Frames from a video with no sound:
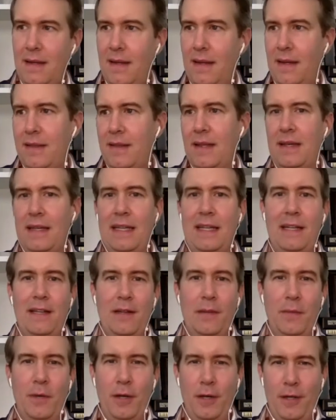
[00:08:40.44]
the need in
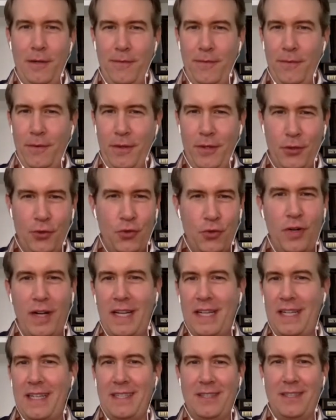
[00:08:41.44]
the market for the
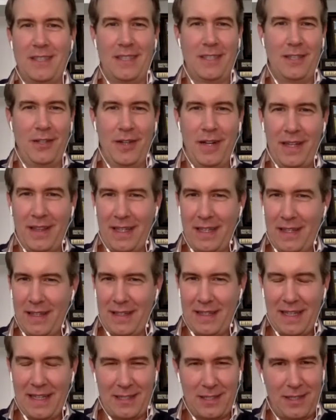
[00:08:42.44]
trades, and you know, I think,
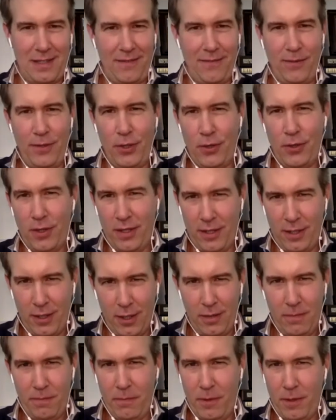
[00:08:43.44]
gosh, if you're a
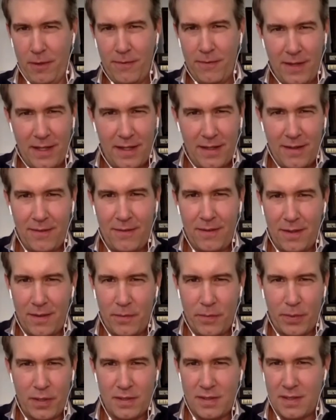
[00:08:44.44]
young motivated
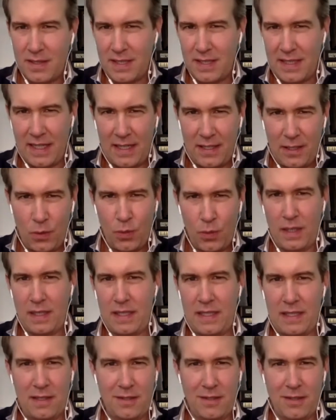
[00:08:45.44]
person today and you want to
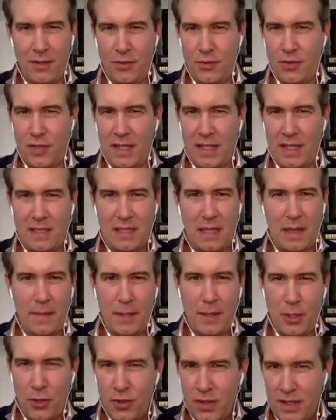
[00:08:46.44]
get into the trades, I
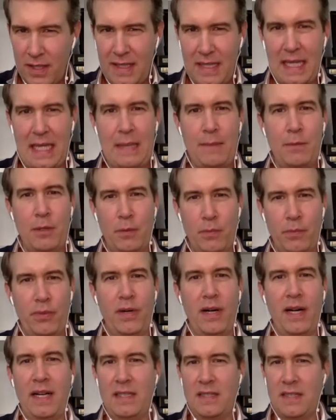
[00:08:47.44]
mean, you can name your
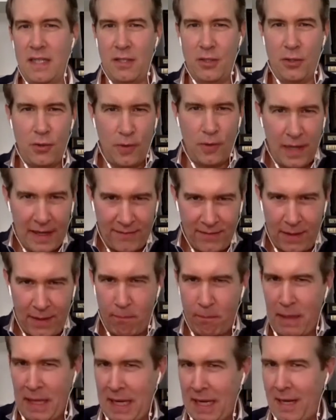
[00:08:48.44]
price, and you have a
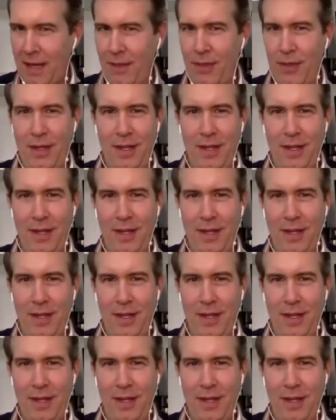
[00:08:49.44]
path